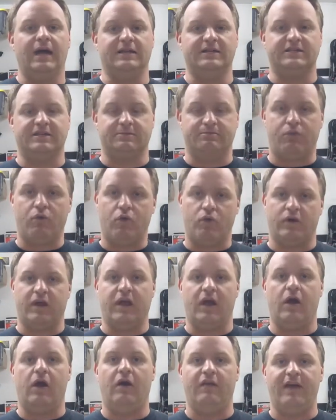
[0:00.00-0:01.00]

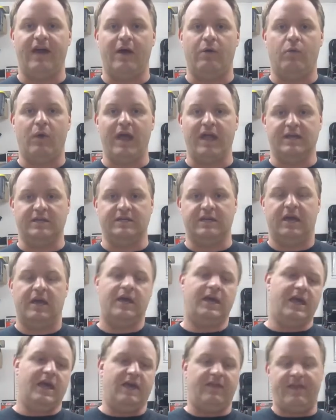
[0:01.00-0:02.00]
supporting all that weight.
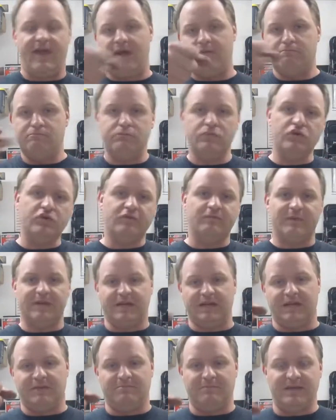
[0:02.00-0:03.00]
And that
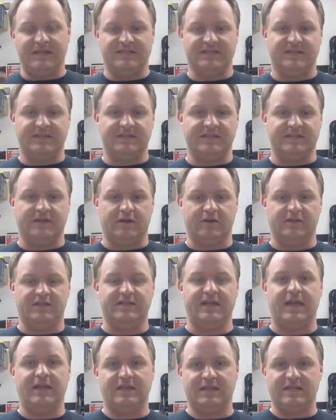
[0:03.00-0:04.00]
movement can basically start to
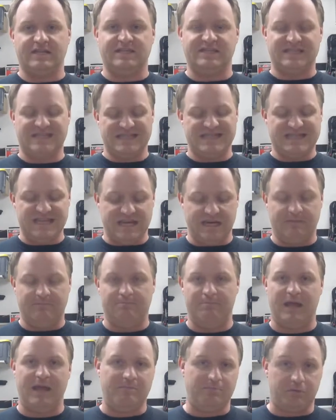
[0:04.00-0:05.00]
take these
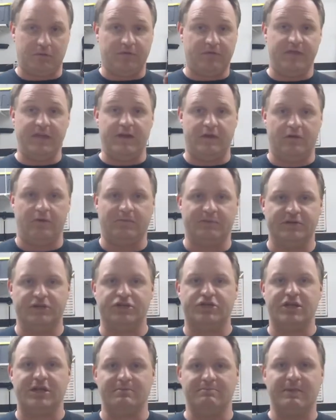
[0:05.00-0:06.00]
thin, paper-thin, almost
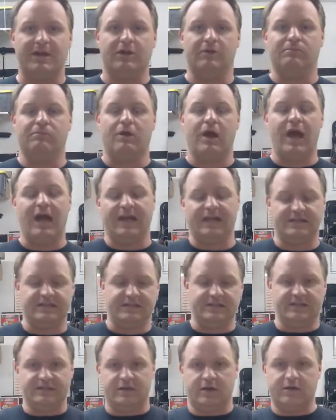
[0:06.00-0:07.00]
sheet metal brackets
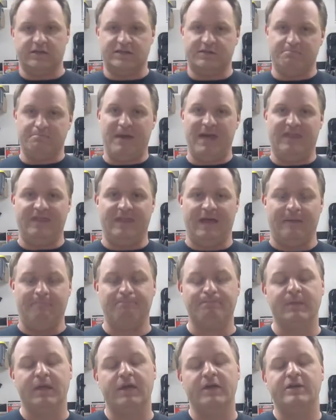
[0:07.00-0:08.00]
and start to bend them.